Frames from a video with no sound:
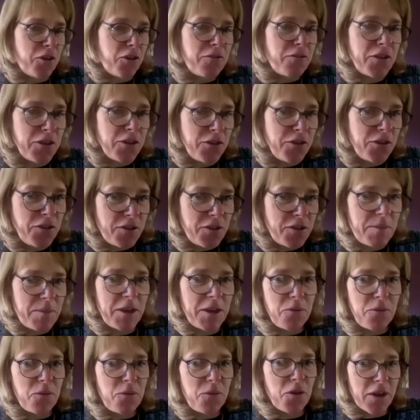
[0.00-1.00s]
of clues
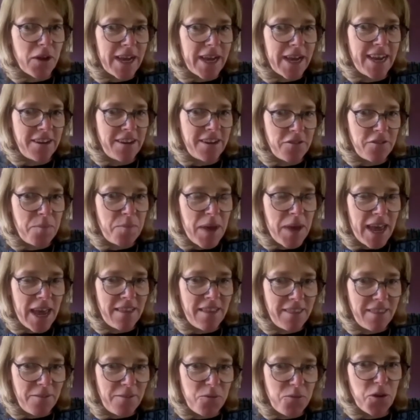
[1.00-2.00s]
about what kind of pet
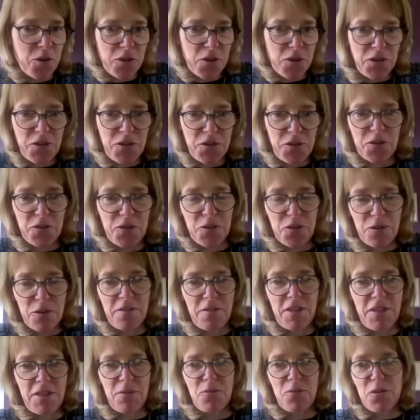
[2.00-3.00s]
they want. You don't know
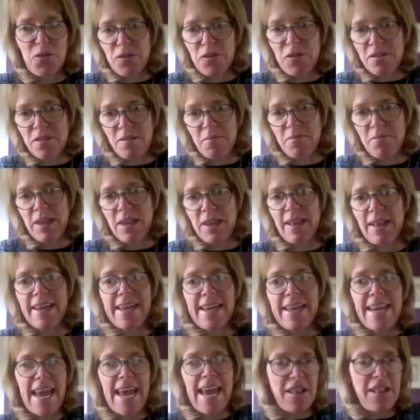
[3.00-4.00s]
if they want something like
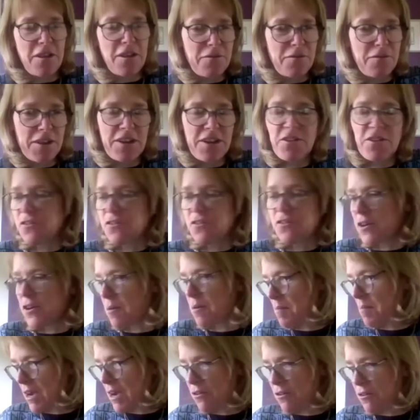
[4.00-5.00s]
an elephant or
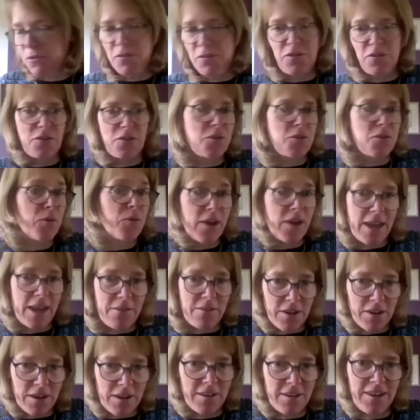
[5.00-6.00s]
a mouse or whatever.
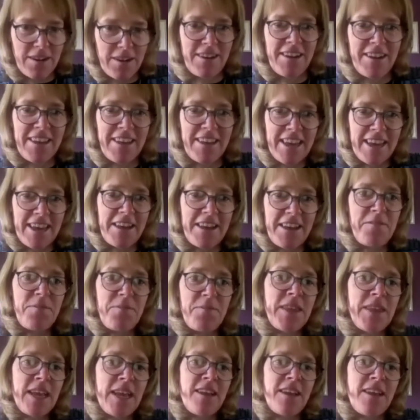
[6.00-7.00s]
Yeah?
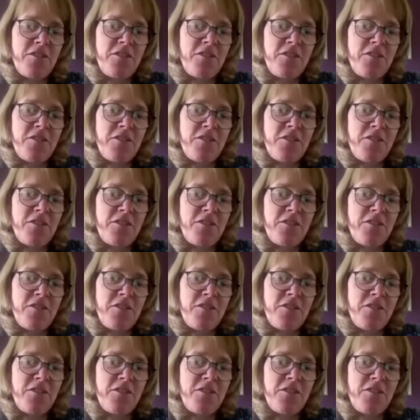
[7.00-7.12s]
So uh-huh.